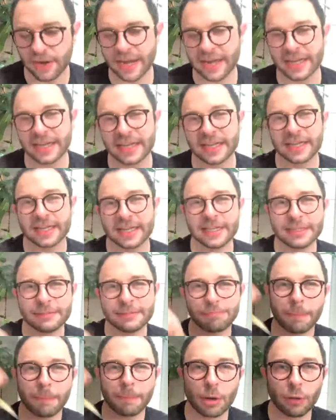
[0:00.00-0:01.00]
and it
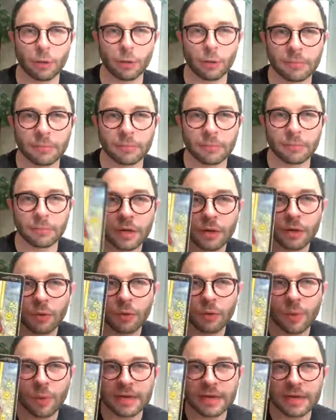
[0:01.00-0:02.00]
is
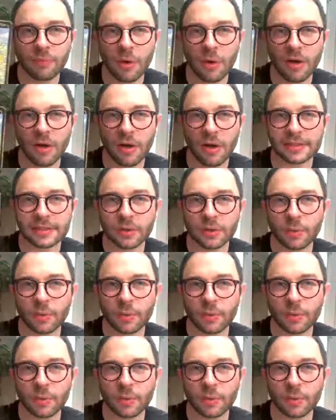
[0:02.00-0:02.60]
Queen of Wands.